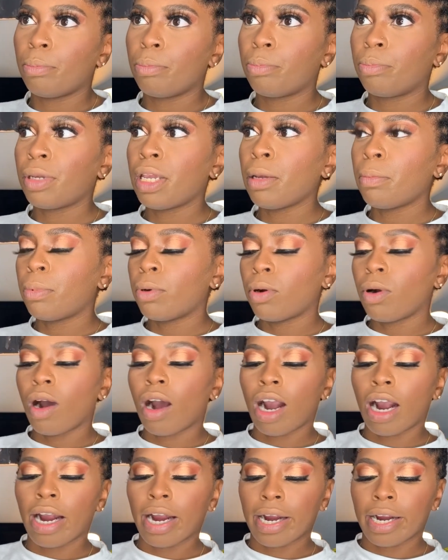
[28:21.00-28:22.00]
people
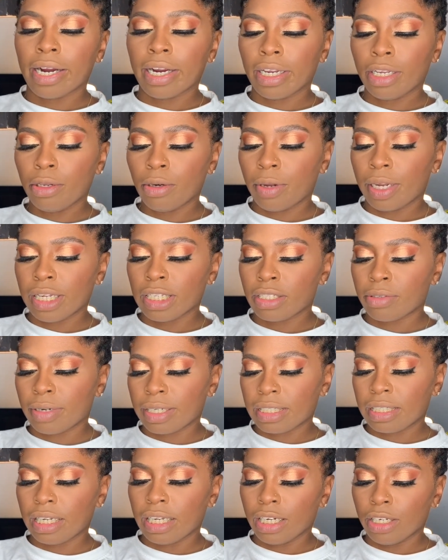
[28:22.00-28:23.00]
are, you know,
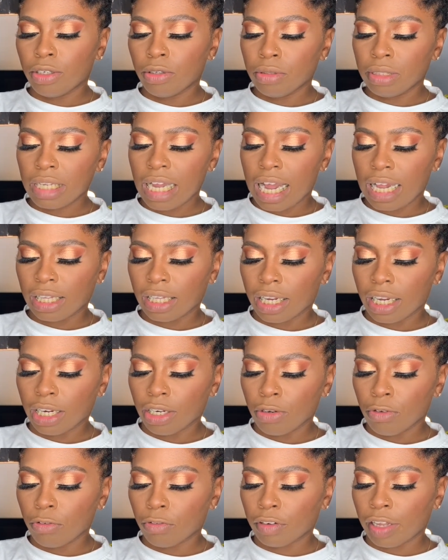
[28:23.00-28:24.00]
interested in new talent and
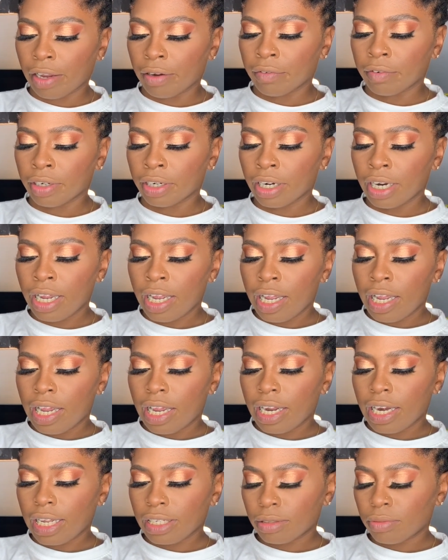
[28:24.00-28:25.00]
new flavor, and
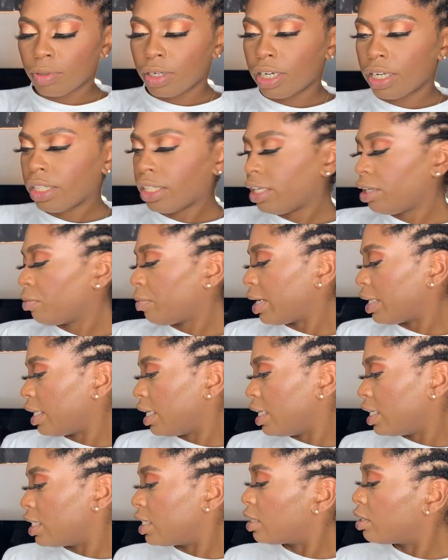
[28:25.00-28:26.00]
that's what Lena Waithe
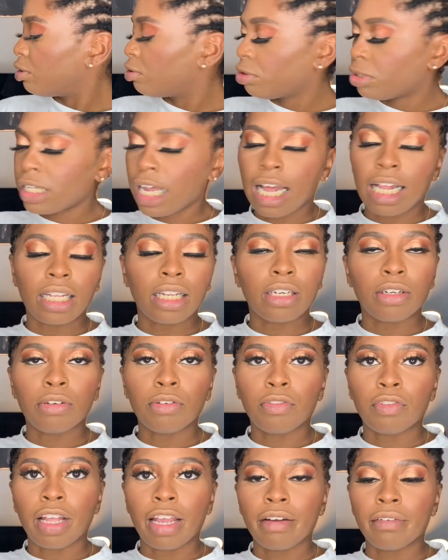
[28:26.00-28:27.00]
is: new talent, new
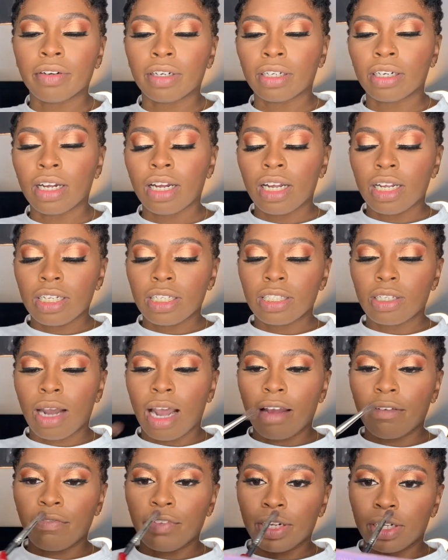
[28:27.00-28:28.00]
flavor. So I
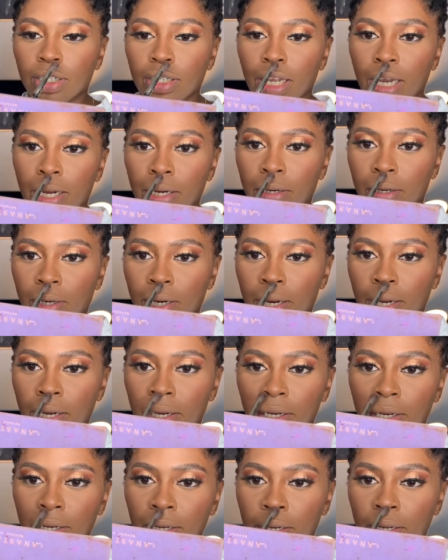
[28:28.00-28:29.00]
felt like, okay,
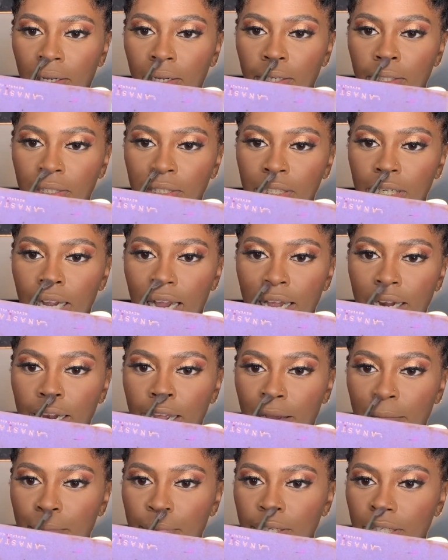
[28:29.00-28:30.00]
she got
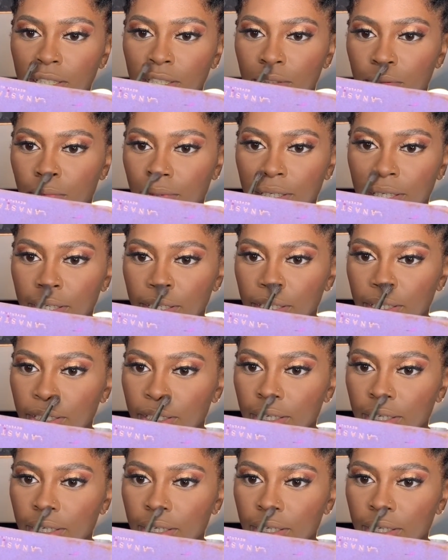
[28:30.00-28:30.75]
that push with it,